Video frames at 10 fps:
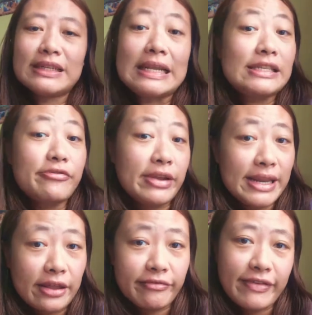Is it
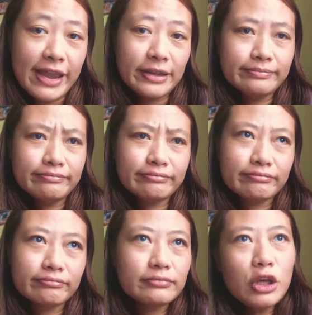really unfair?
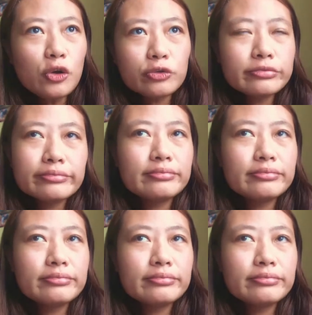No.